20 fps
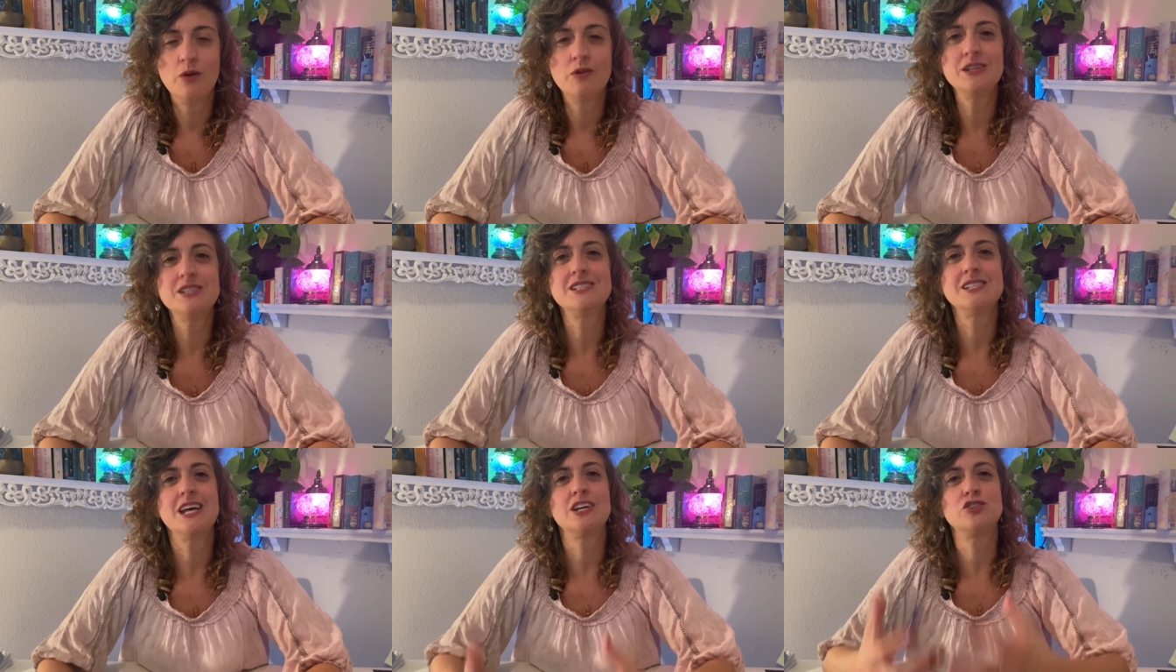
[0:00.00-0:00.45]

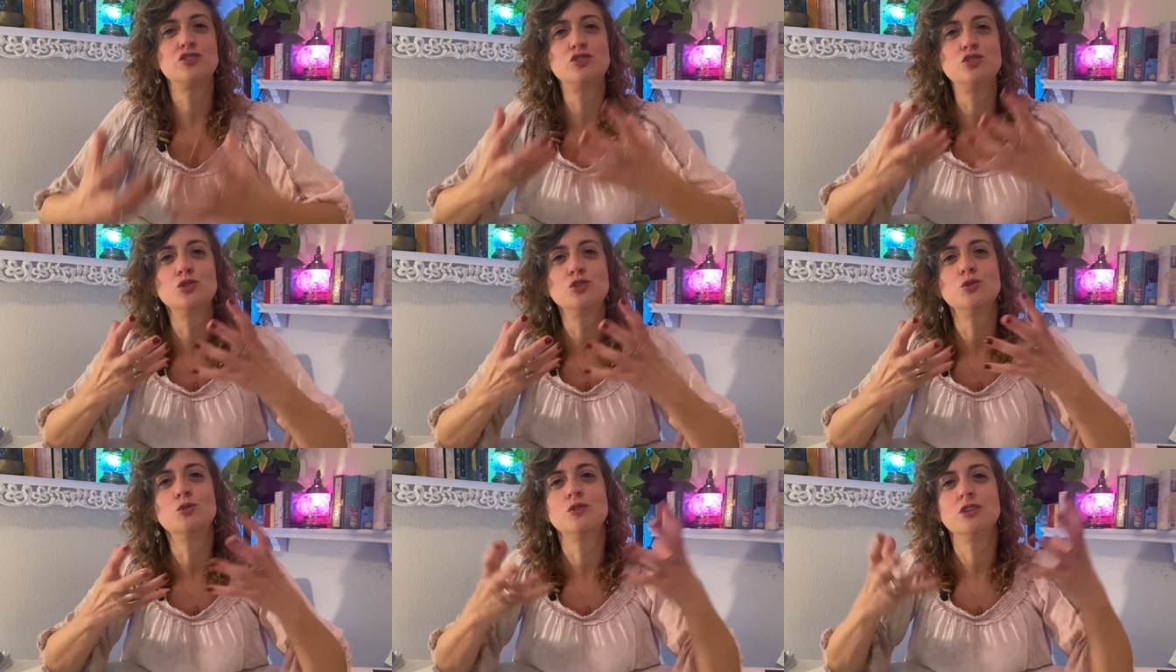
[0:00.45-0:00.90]
it's like
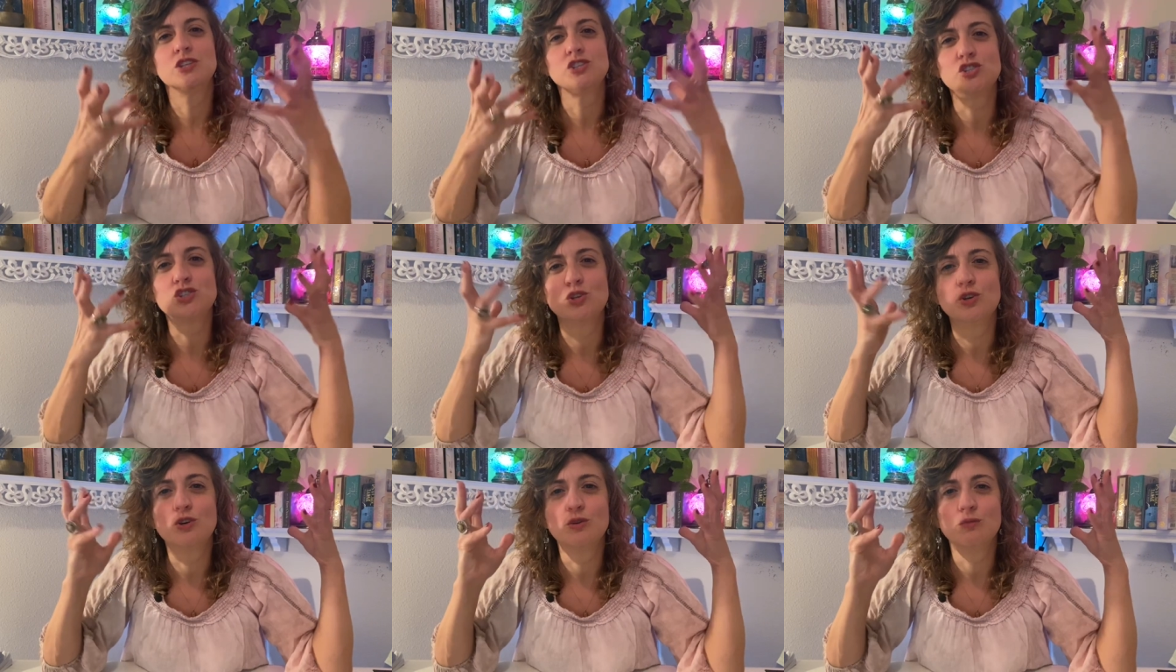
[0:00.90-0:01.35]
do the
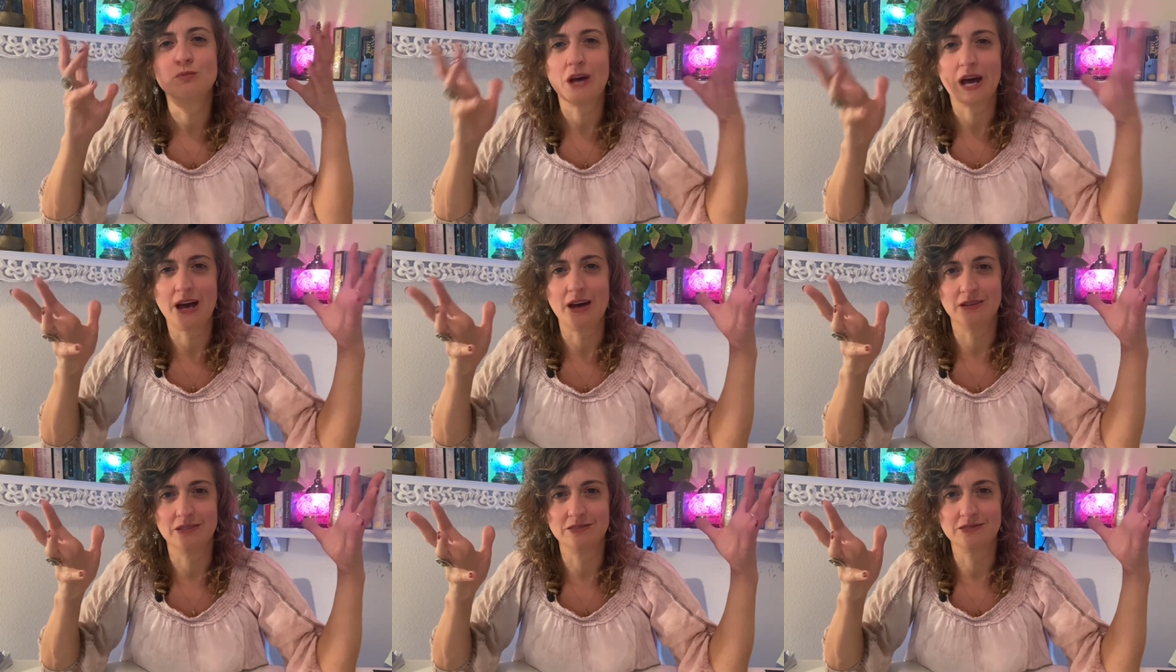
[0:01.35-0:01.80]
zoom
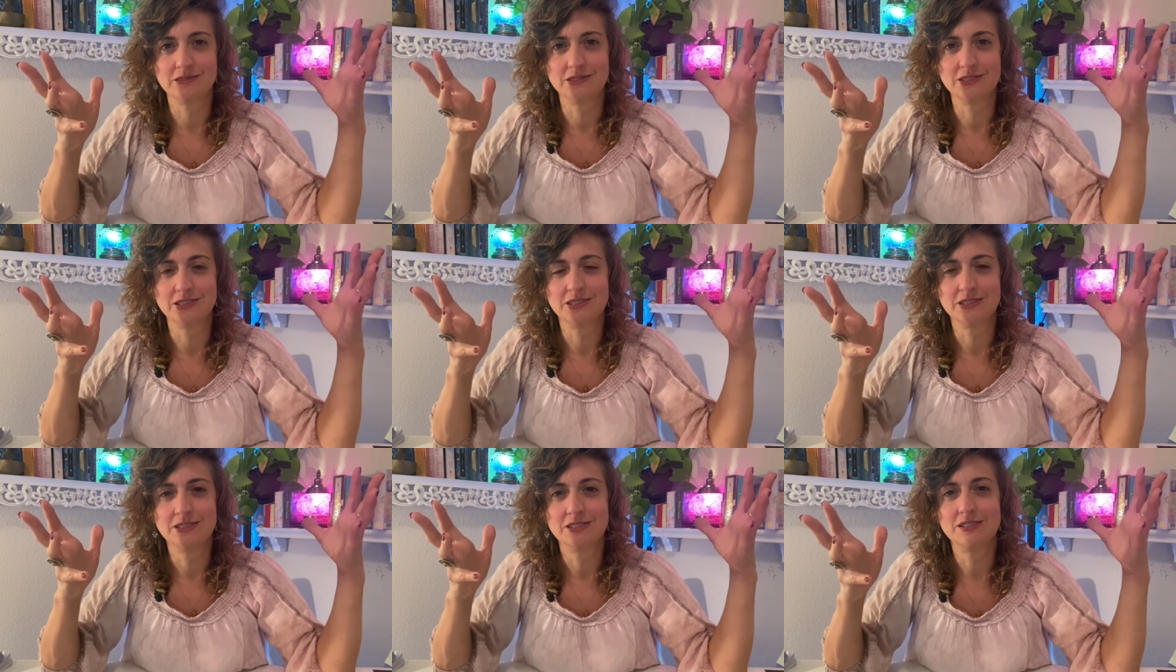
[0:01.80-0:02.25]

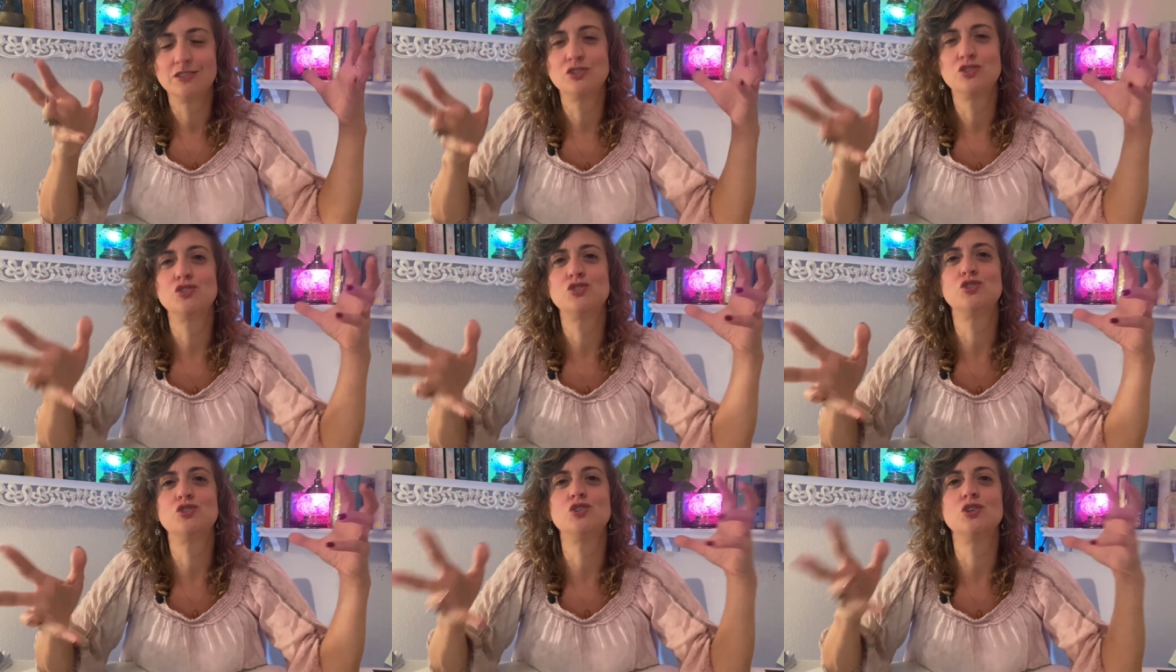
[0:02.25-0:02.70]
out
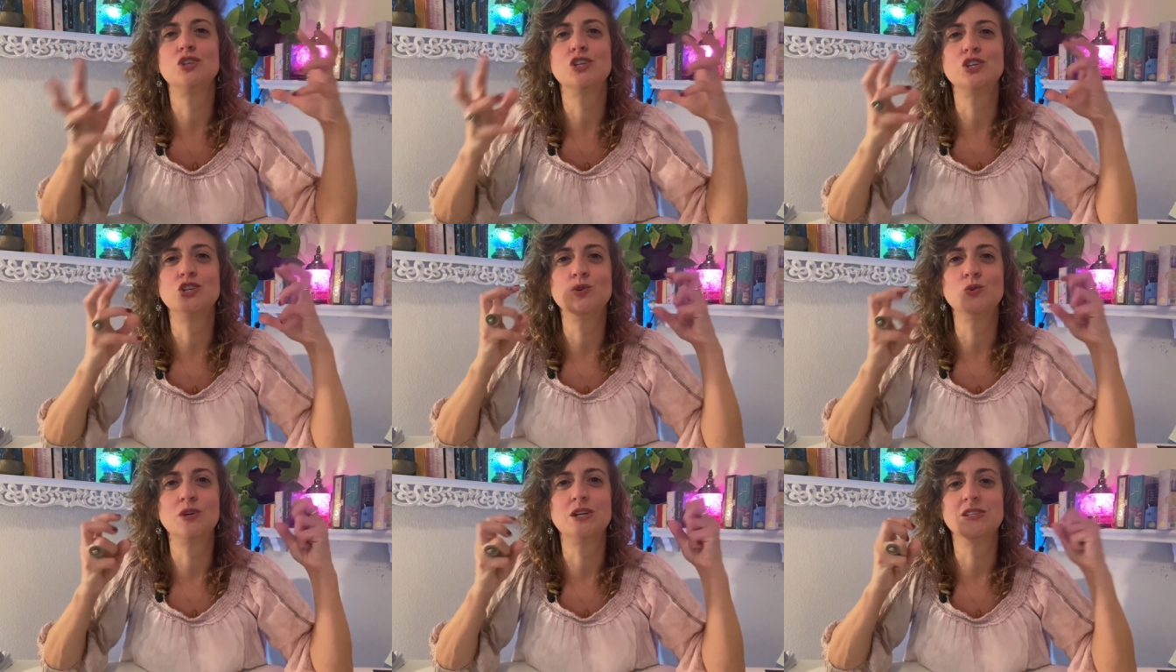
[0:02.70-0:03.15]
so that
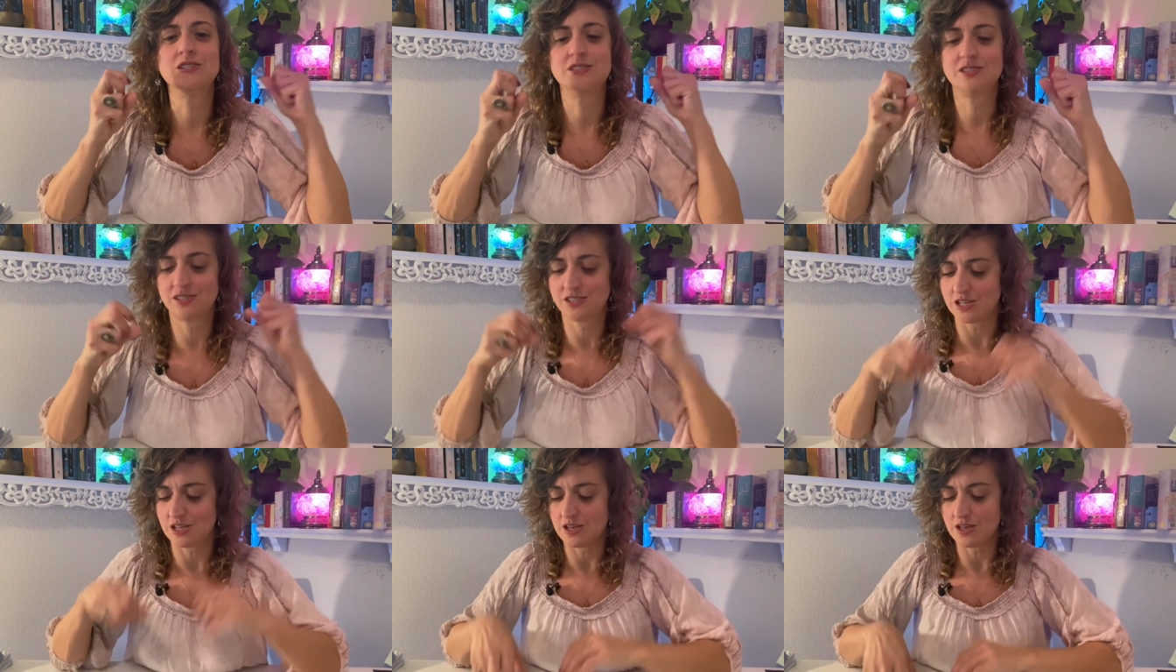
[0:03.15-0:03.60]
you can
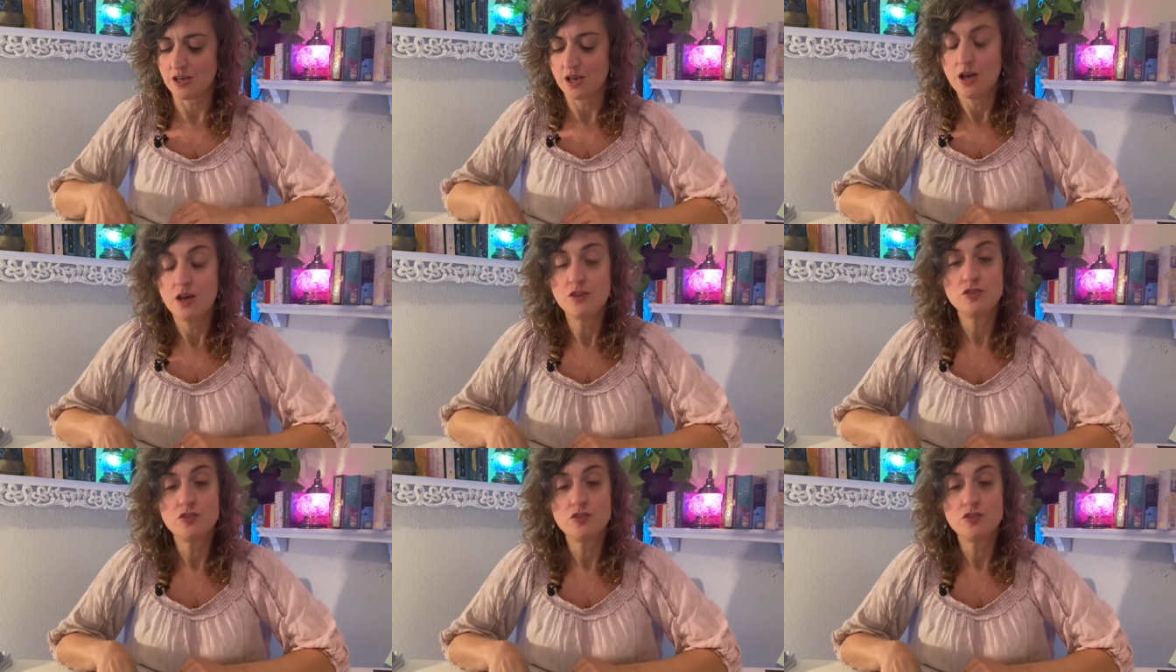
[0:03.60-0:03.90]
see,